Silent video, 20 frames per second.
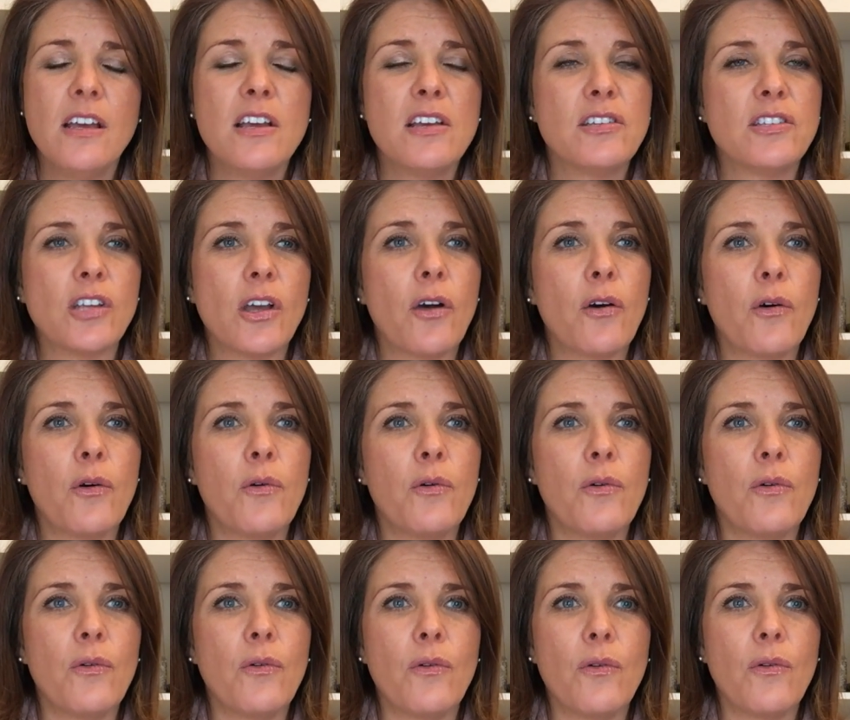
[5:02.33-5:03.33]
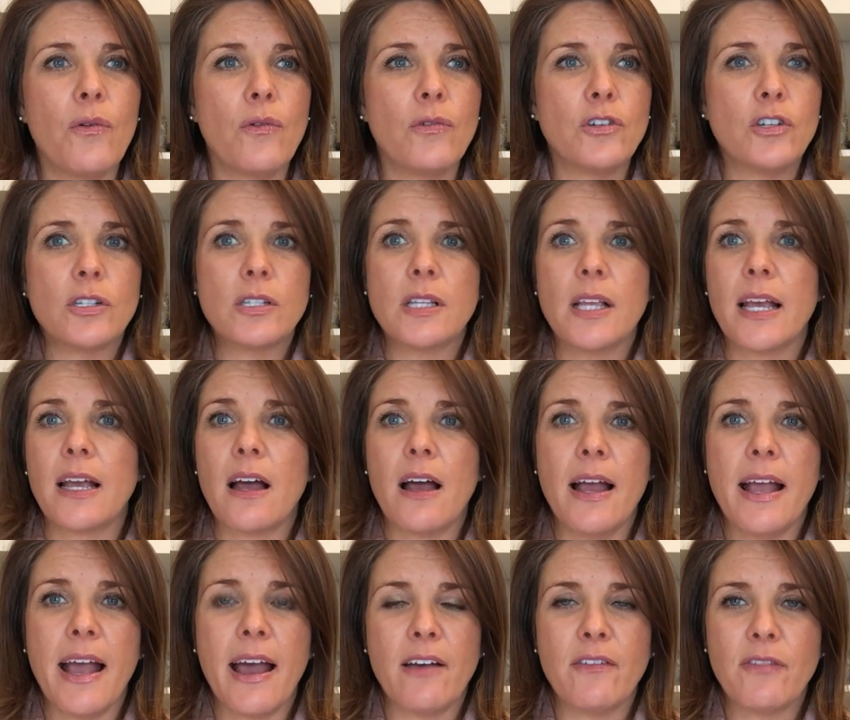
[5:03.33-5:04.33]
So just like
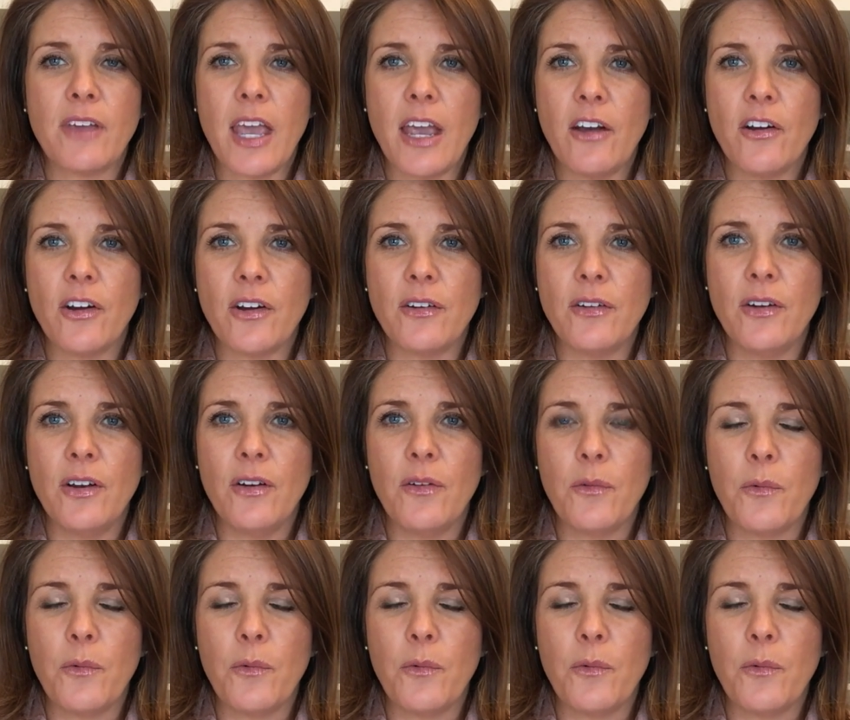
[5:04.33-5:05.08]
I have Karen